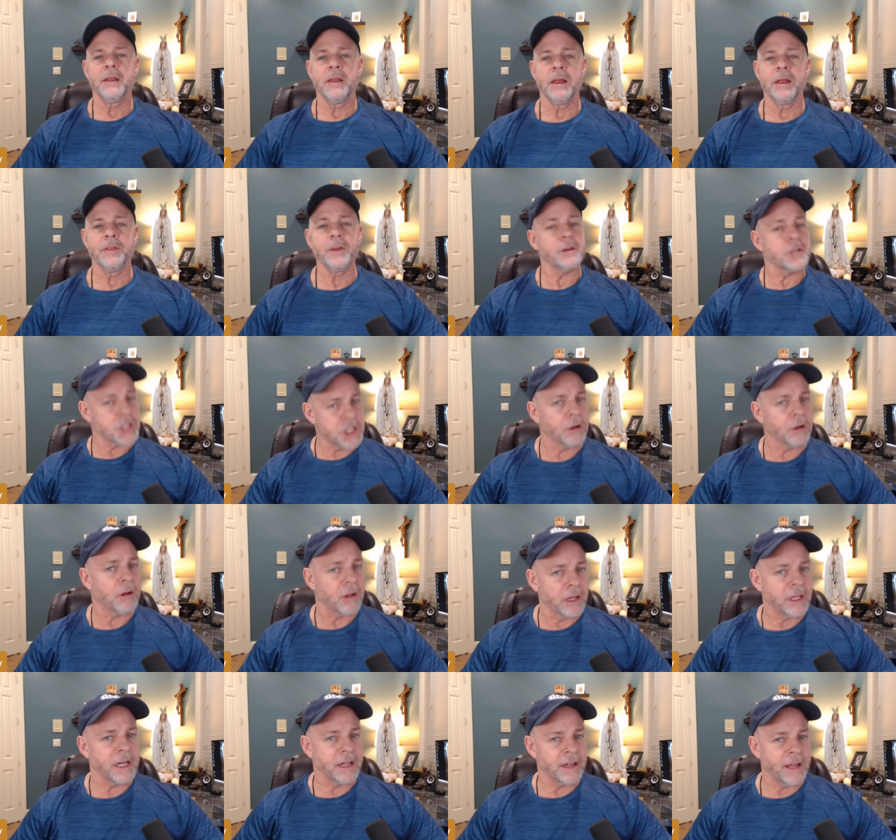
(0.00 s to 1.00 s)
They're still
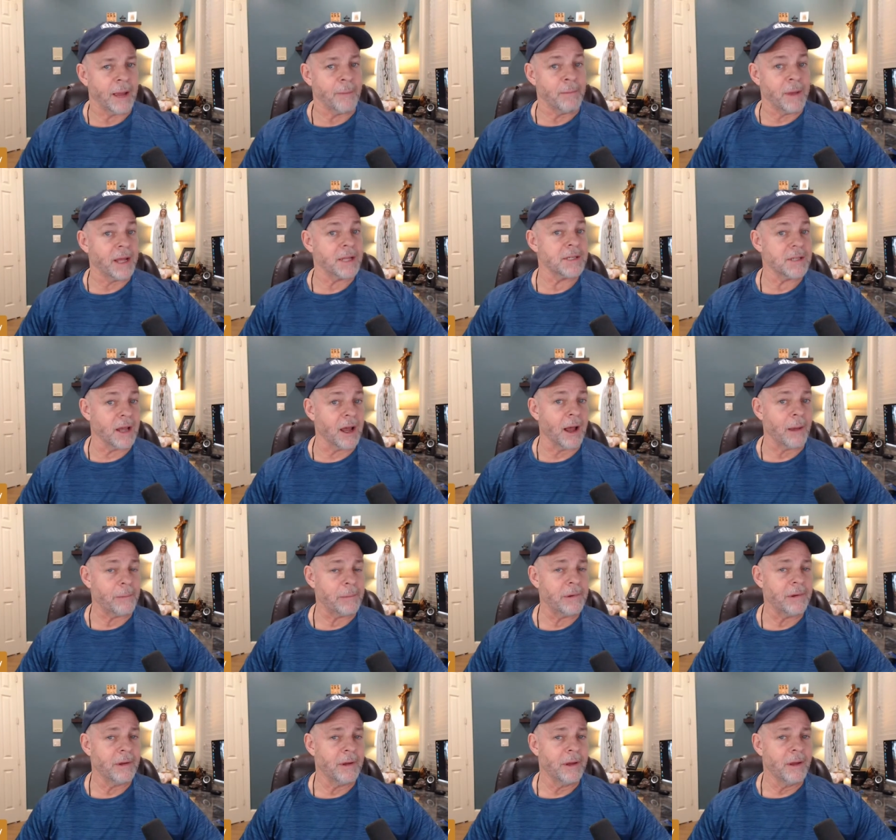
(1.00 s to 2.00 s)
cleaning that mess
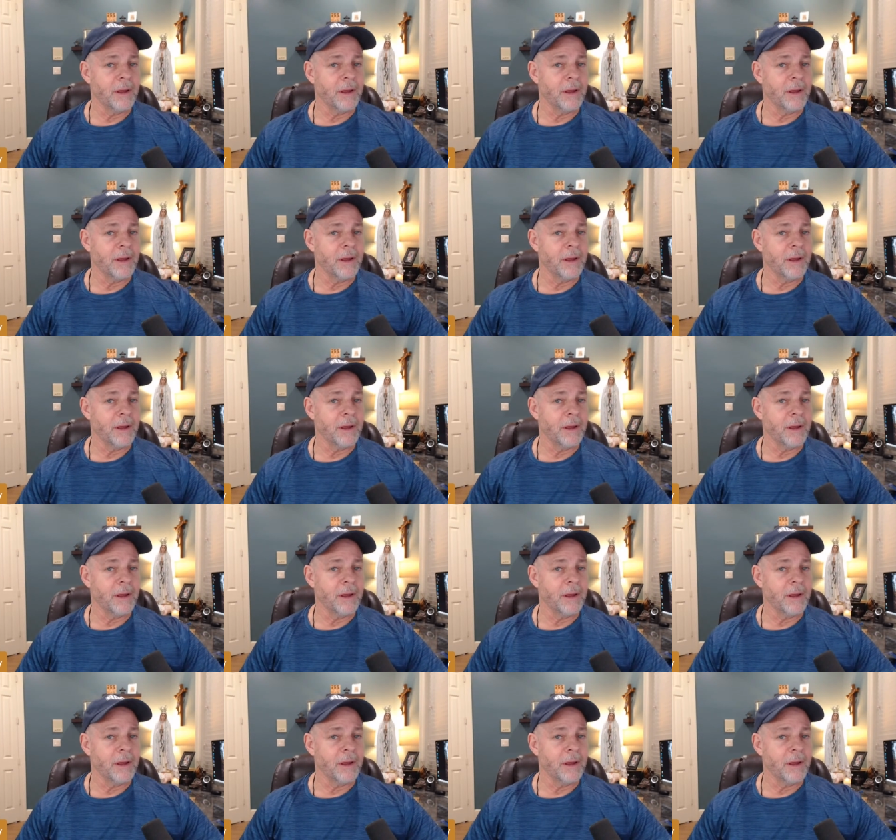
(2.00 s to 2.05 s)
up.